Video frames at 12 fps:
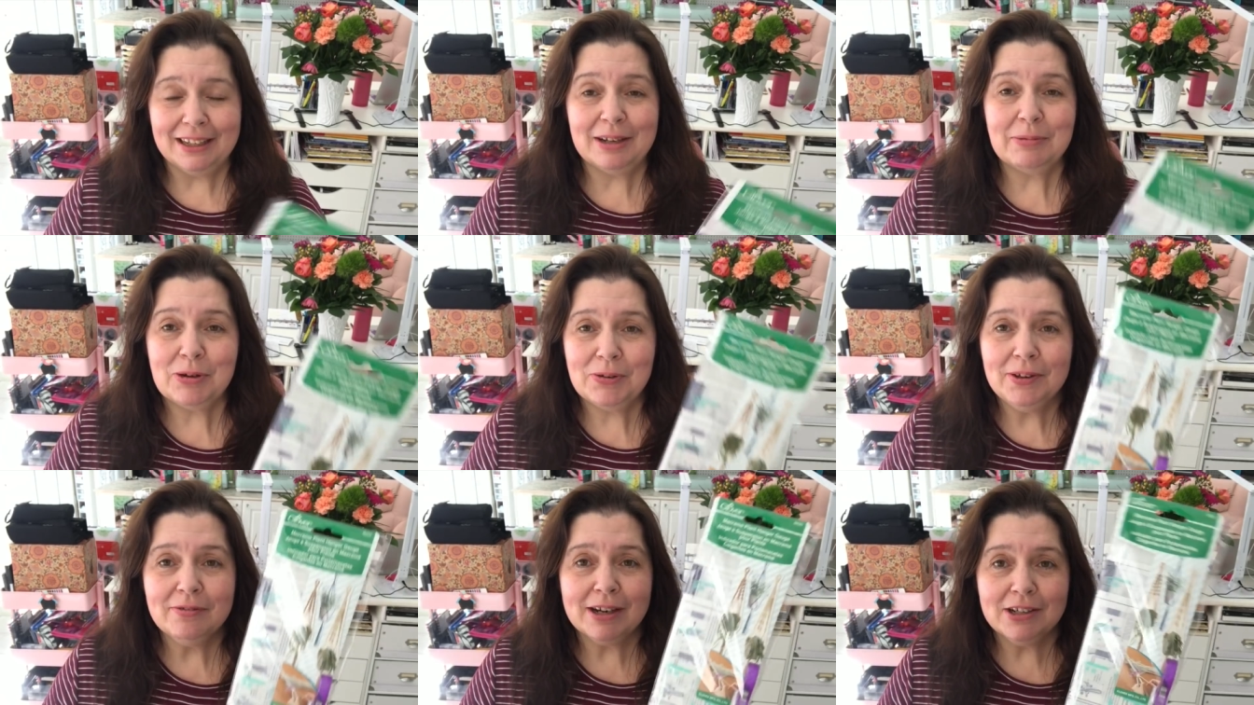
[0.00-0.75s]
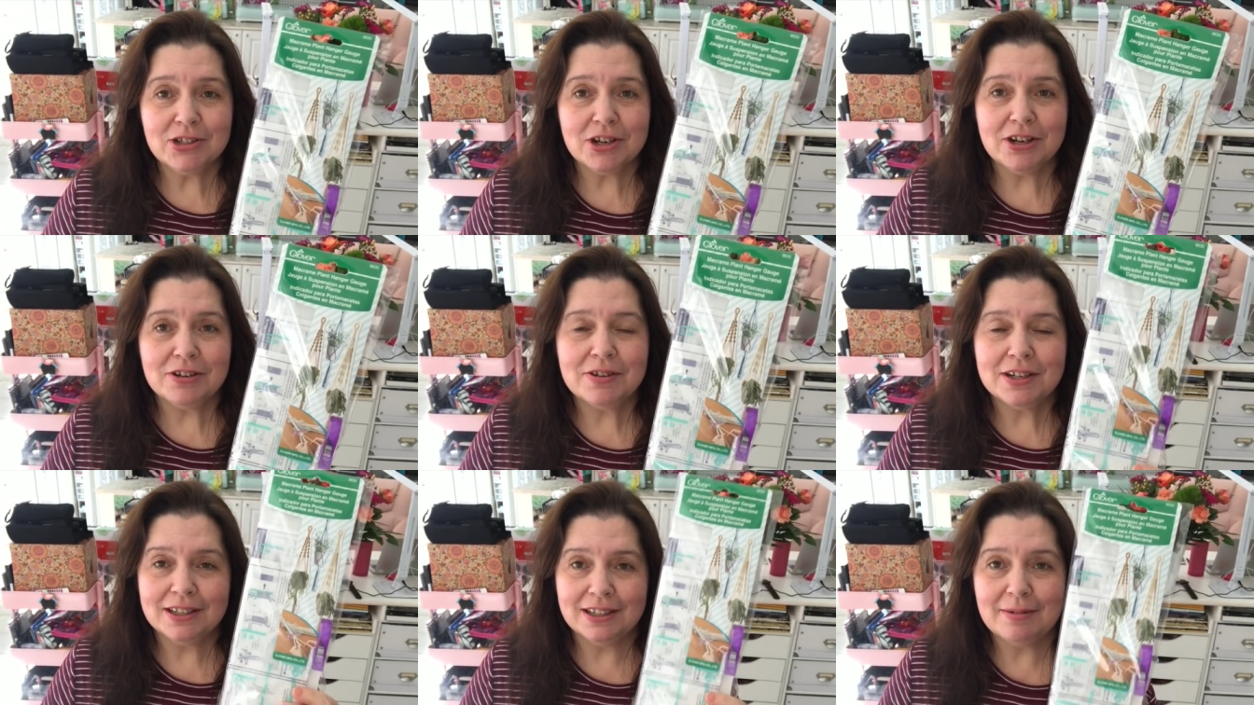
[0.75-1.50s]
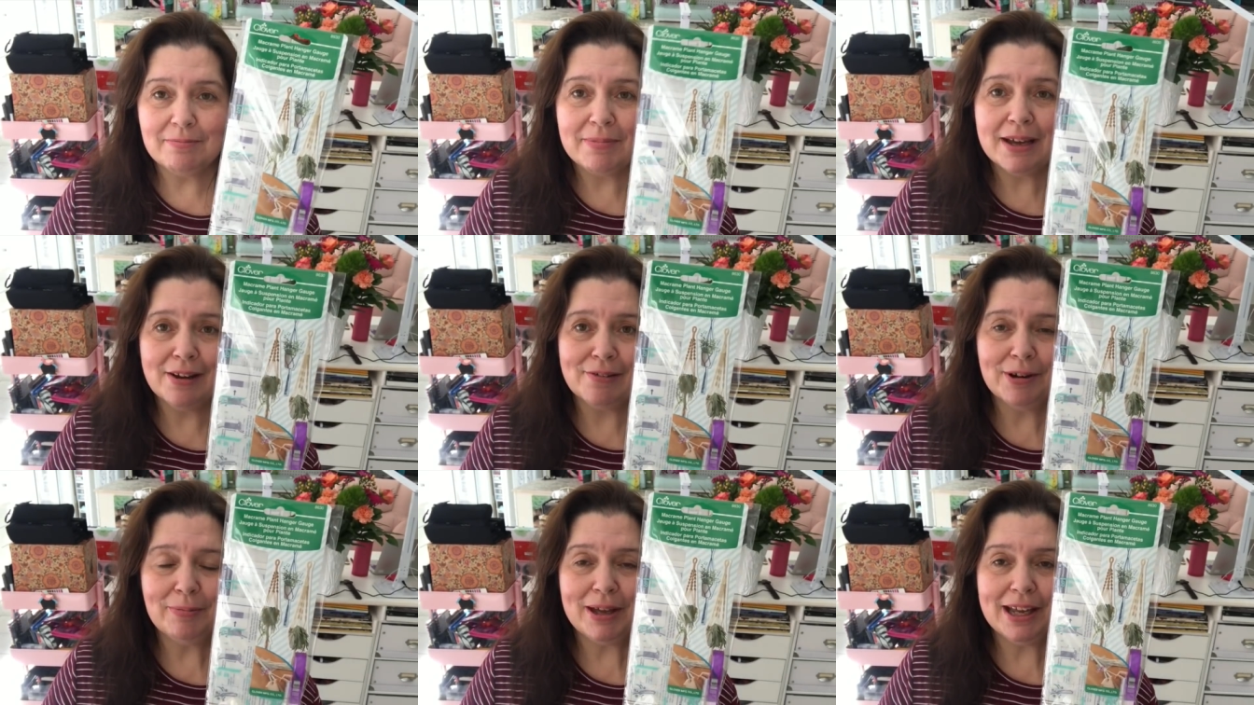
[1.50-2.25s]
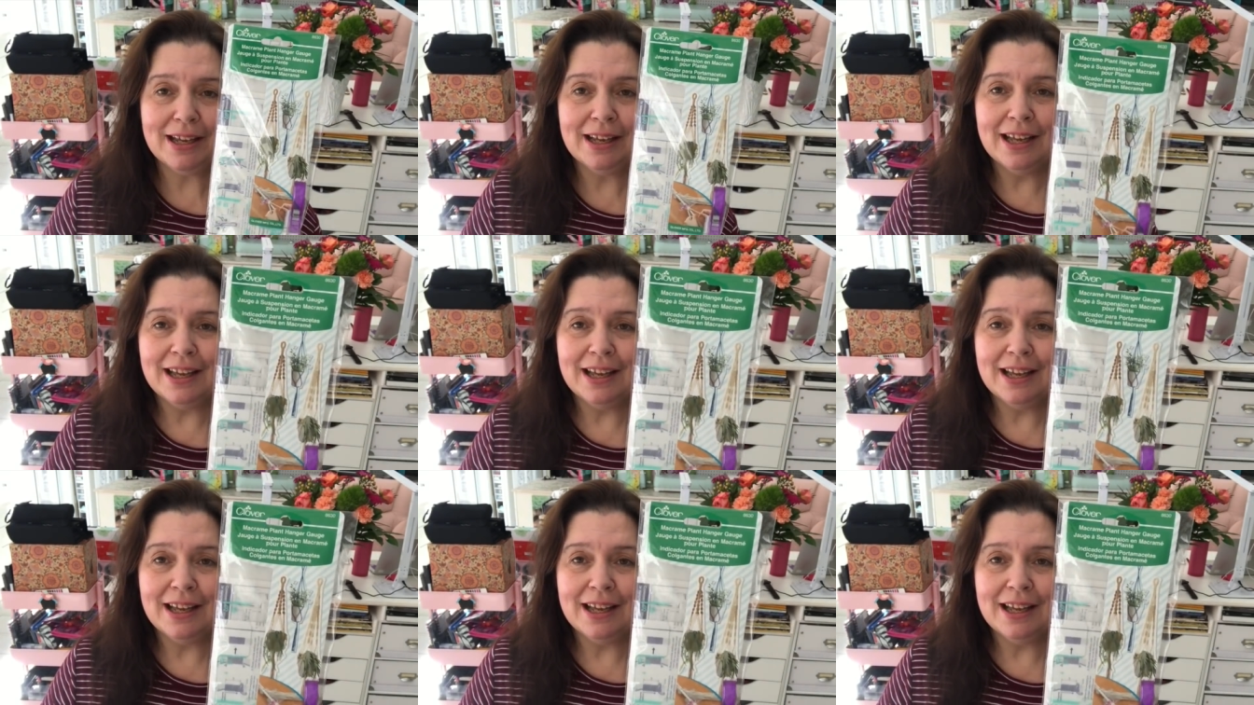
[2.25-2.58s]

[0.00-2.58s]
I'm going retro macrame.